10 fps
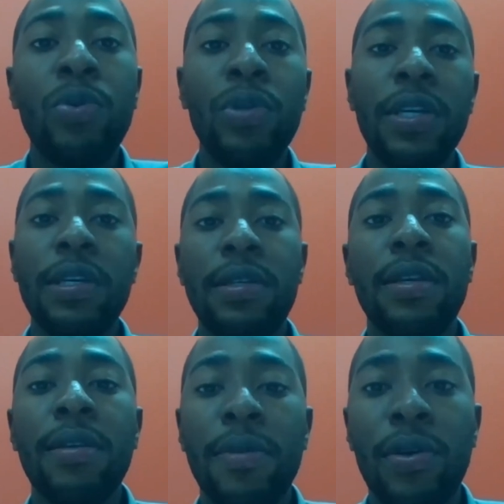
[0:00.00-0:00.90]
They do
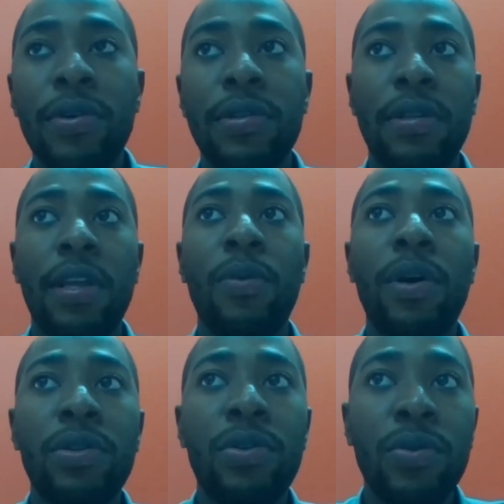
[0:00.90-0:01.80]
this
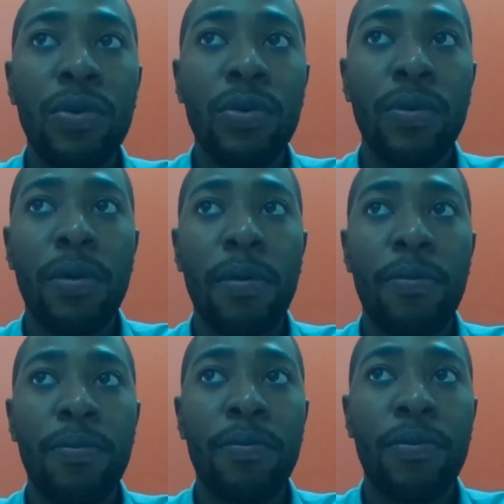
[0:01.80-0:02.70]
because they want
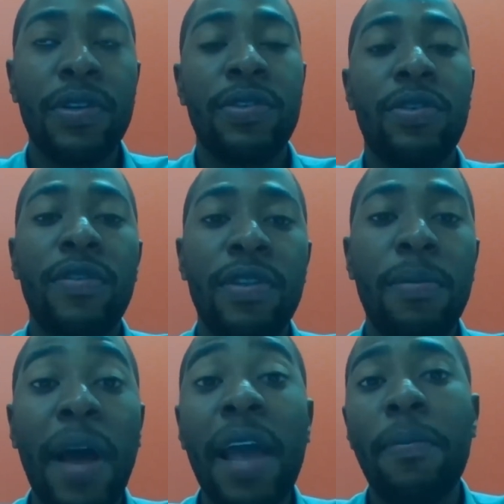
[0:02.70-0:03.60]
to
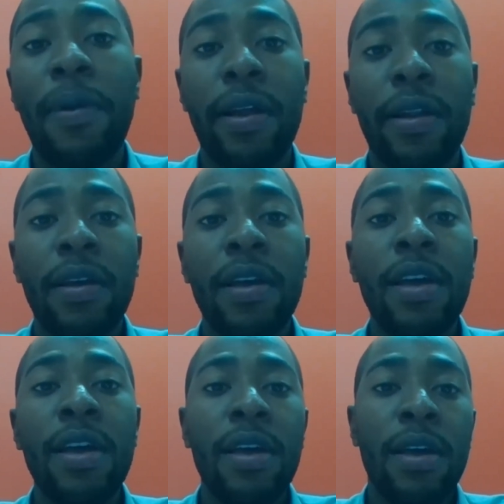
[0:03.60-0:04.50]
preserve the pipeline
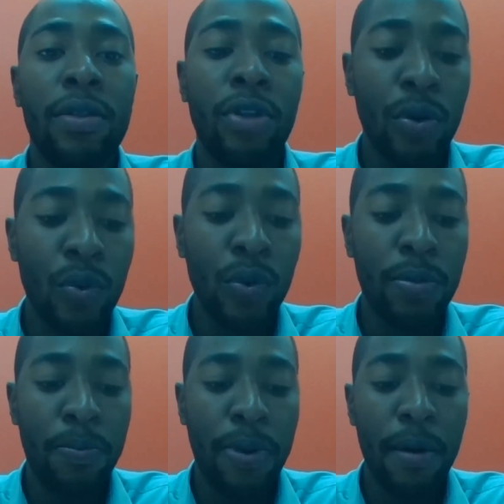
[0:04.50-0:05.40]
they
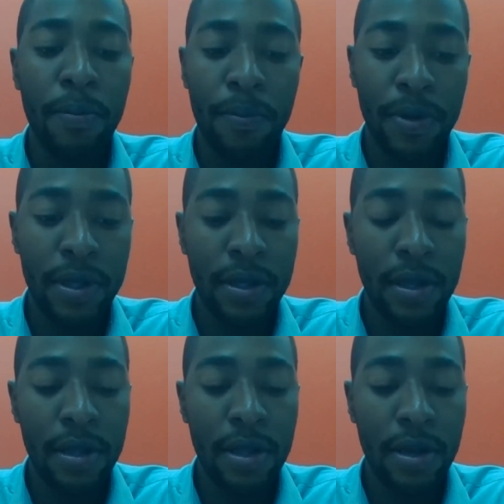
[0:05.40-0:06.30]
could pump
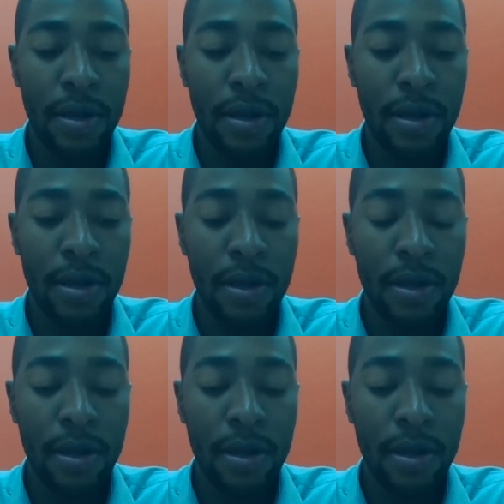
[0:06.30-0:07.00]
the